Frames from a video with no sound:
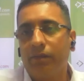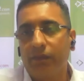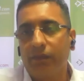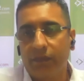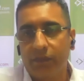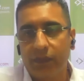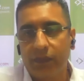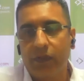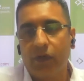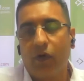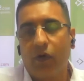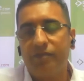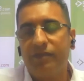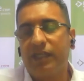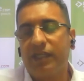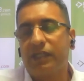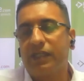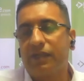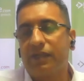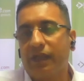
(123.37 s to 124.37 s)

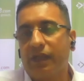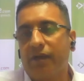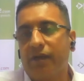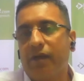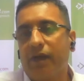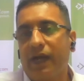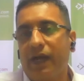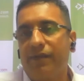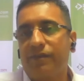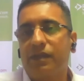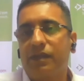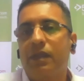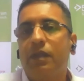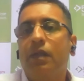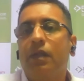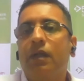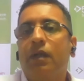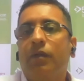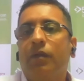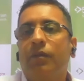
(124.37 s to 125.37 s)
objectives and drives
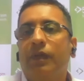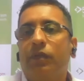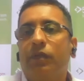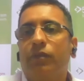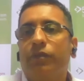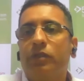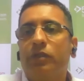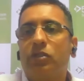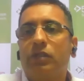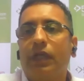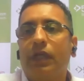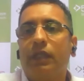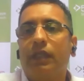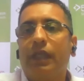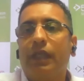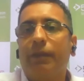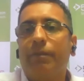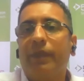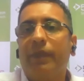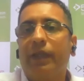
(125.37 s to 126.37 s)
with which that they
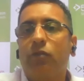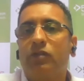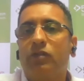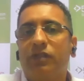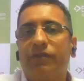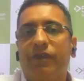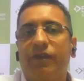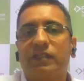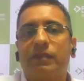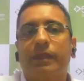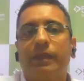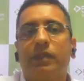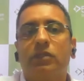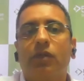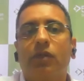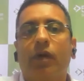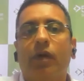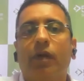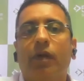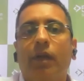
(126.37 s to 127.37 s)
make those investments
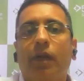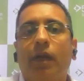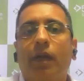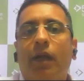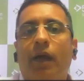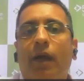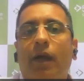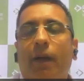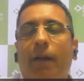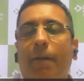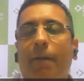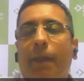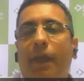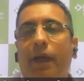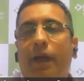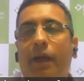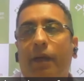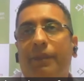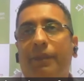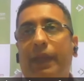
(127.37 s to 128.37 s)
on.
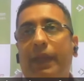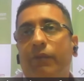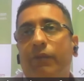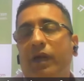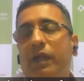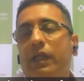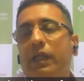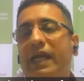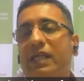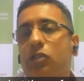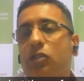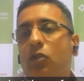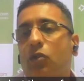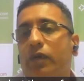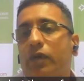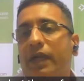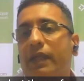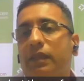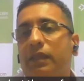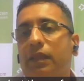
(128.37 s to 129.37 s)
Then one has to look
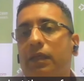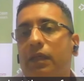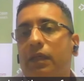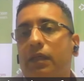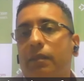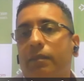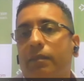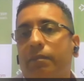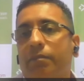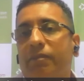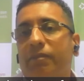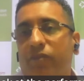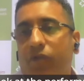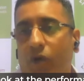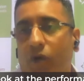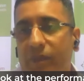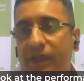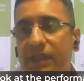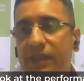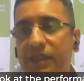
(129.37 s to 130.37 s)
at the
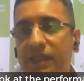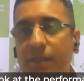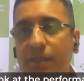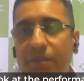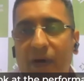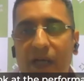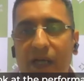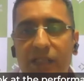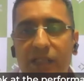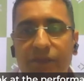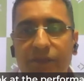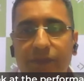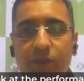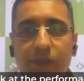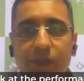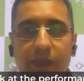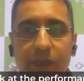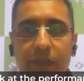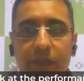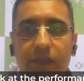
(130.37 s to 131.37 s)
performance in the past few
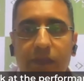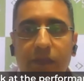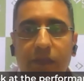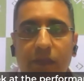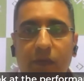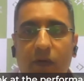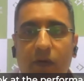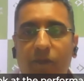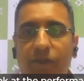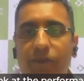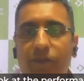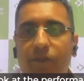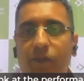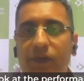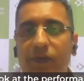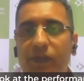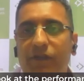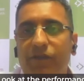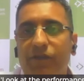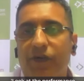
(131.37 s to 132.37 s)
years of
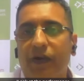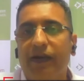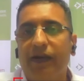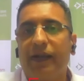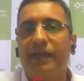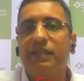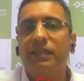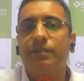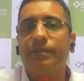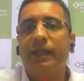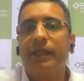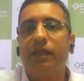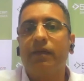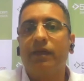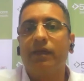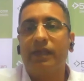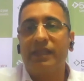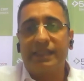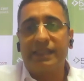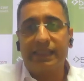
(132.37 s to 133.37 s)
what the fund has been
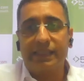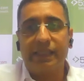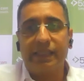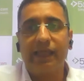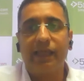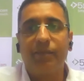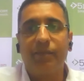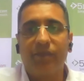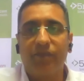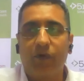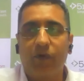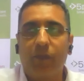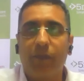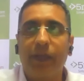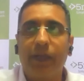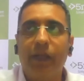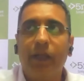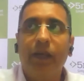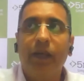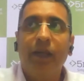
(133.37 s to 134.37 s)
consistently
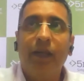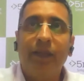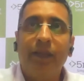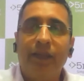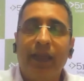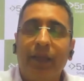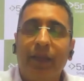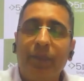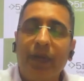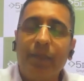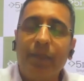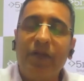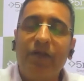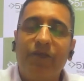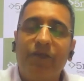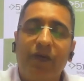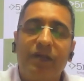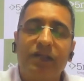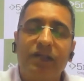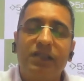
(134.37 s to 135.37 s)
performing. There may be
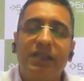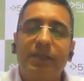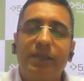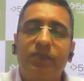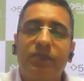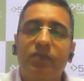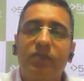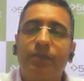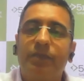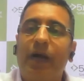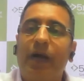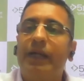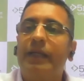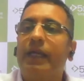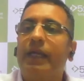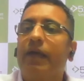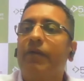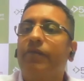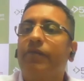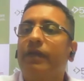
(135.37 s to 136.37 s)
fund schemes which might
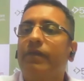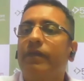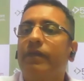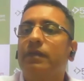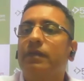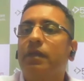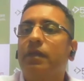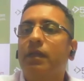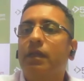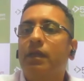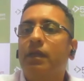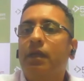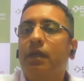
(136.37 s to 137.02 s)
have given